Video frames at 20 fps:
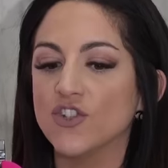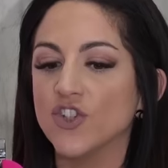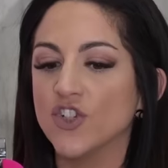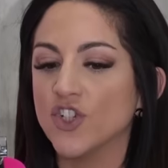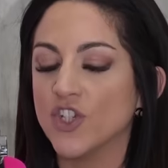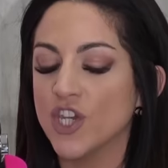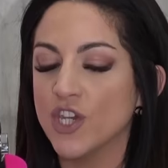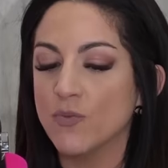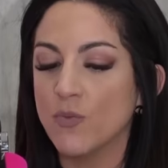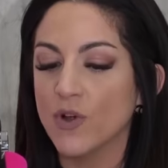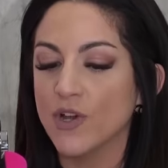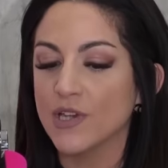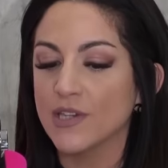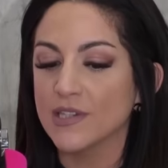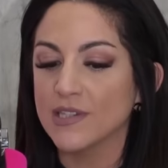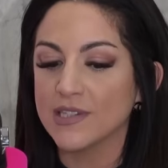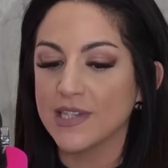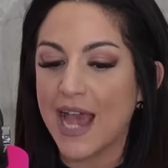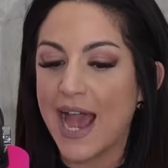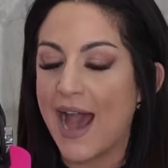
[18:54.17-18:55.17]
she
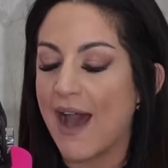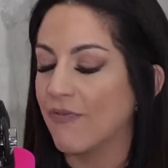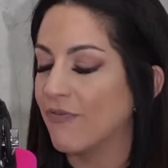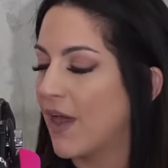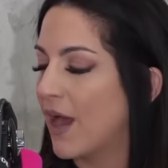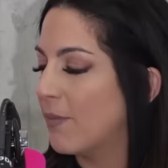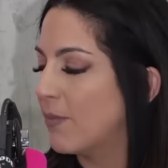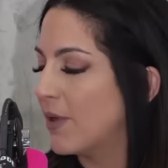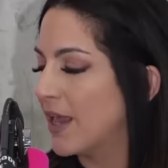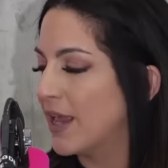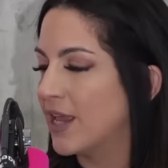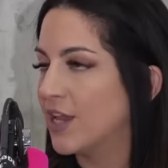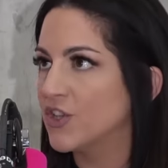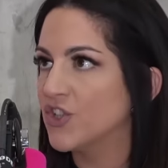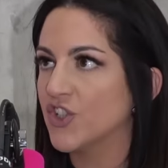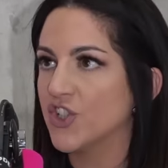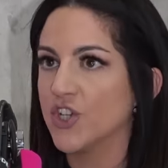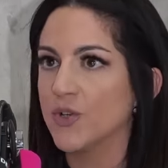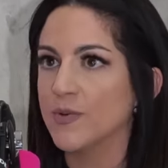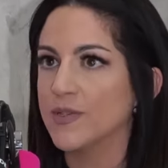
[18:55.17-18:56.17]
was at that age,
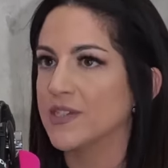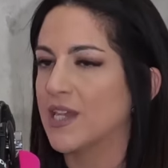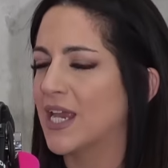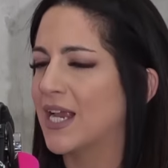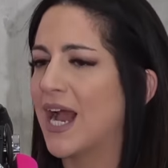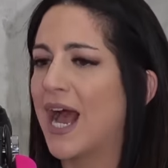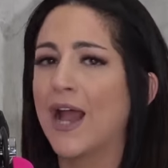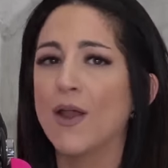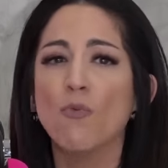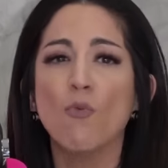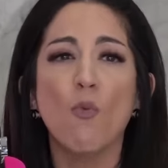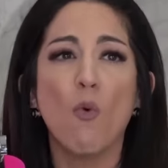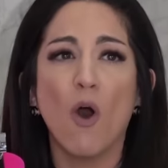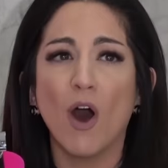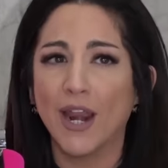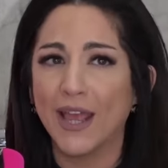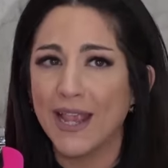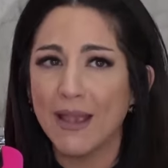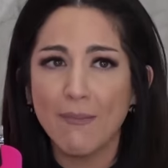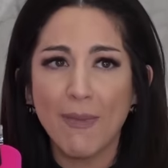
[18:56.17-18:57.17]
she was like, I
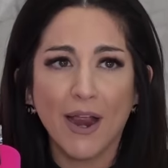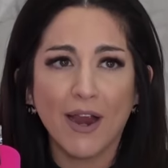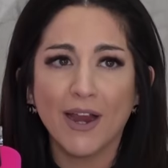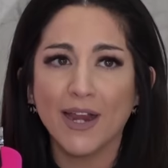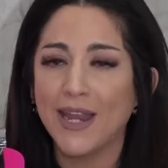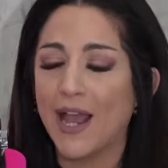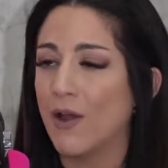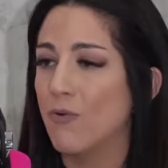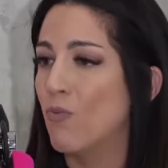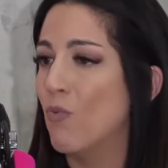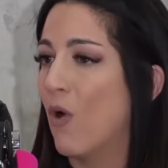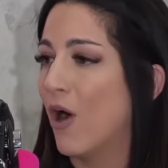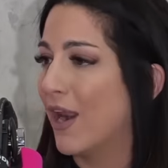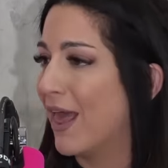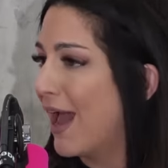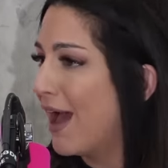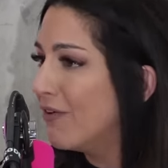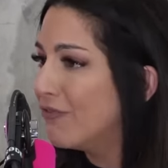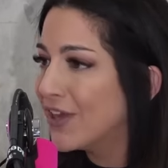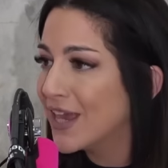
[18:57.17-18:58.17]
want to get married. I want
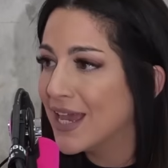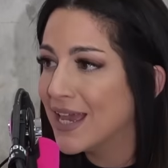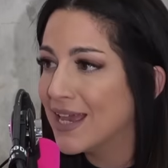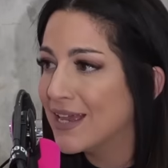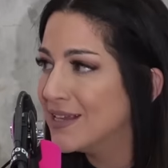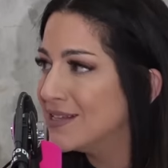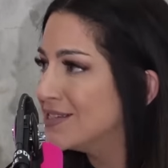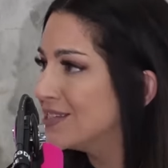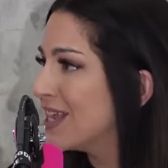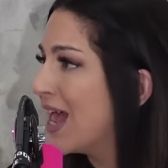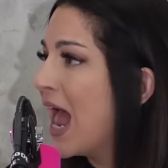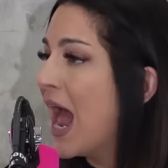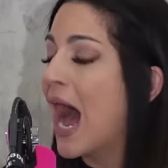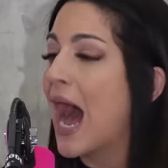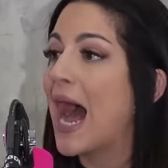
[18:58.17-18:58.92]
to have kids.